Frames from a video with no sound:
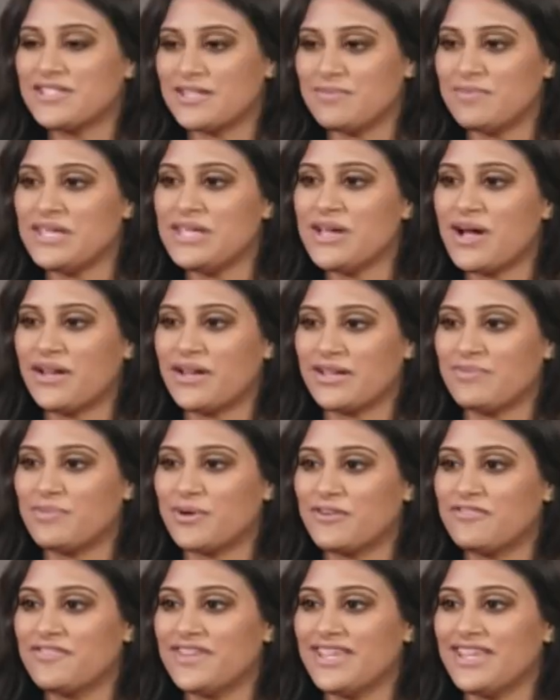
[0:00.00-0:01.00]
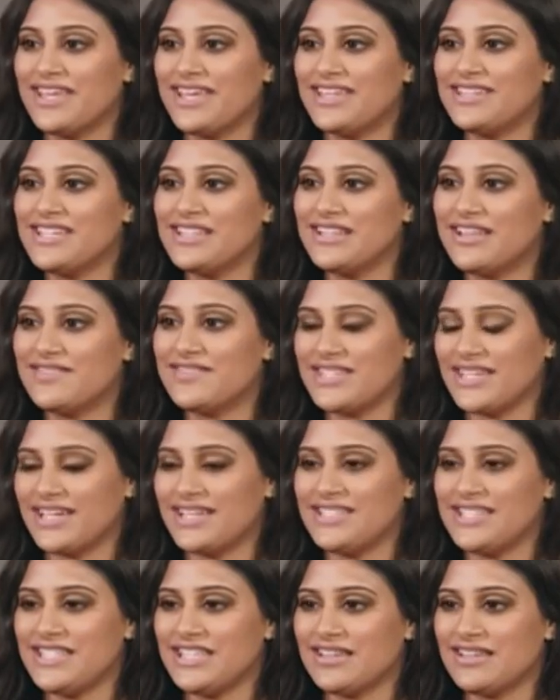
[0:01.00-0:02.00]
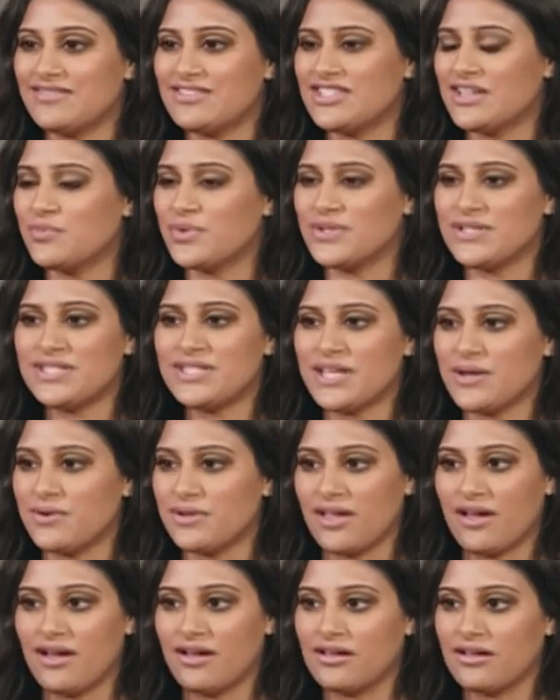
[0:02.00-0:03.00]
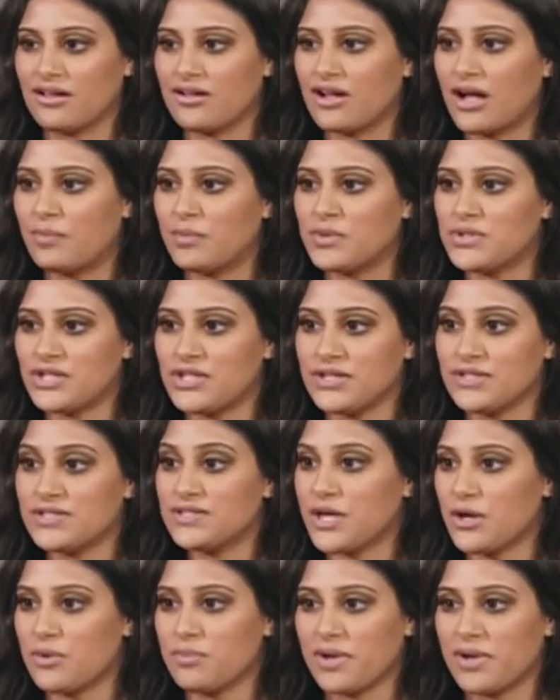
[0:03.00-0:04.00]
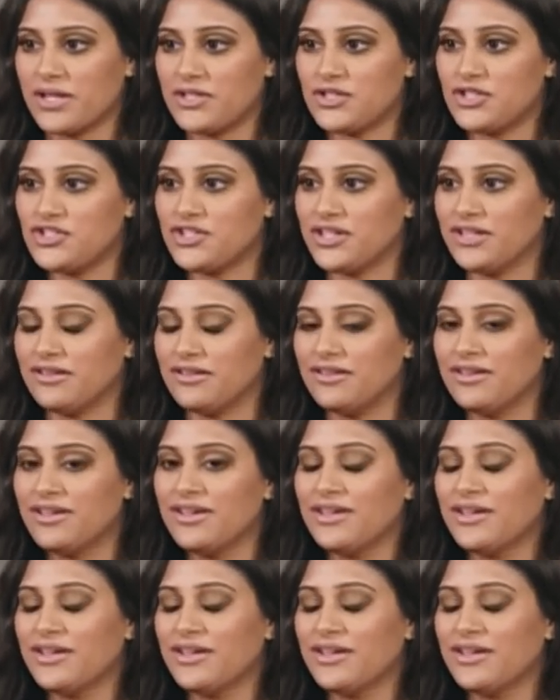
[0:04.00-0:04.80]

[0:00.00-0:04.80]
to be Audie Murphy, and he loves the idea of someone so young accomplishing so much and.